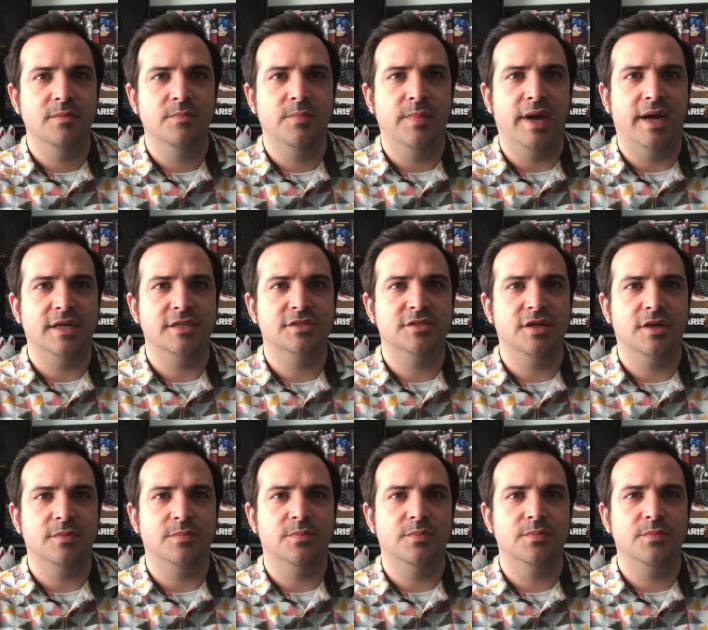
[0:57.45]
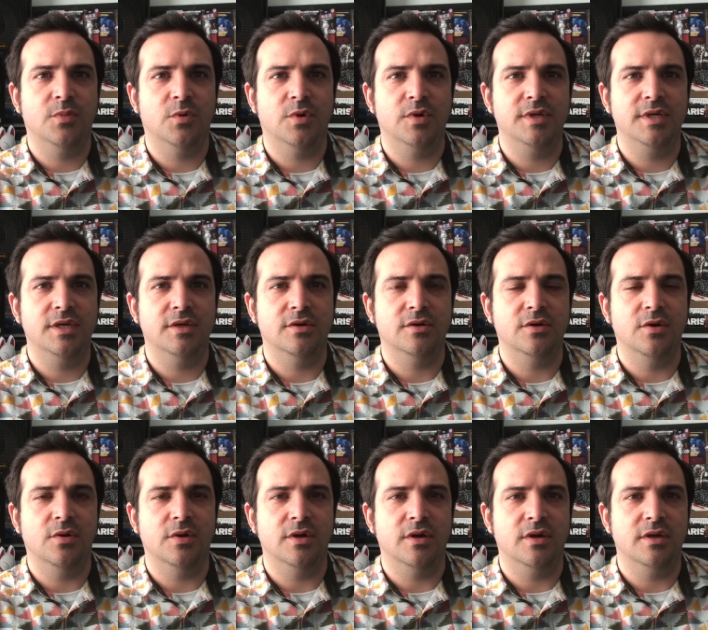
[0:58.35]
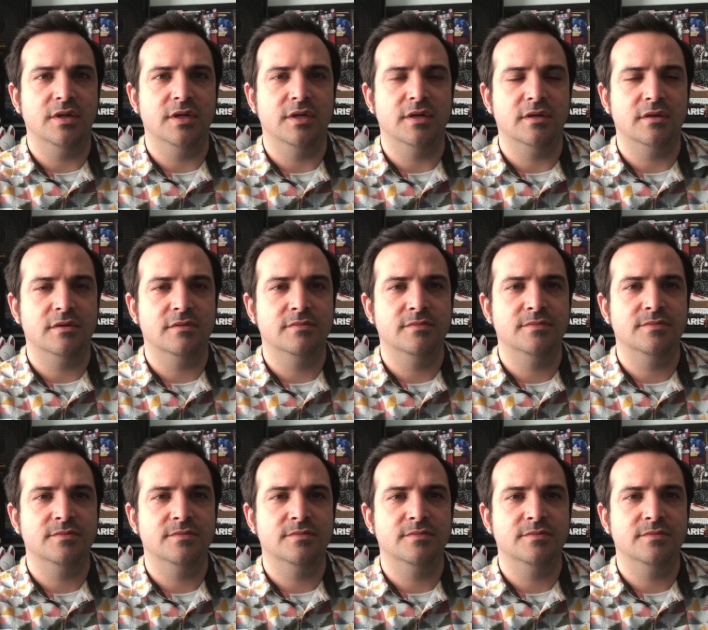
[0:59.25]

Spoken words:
mashup ordeal going on here.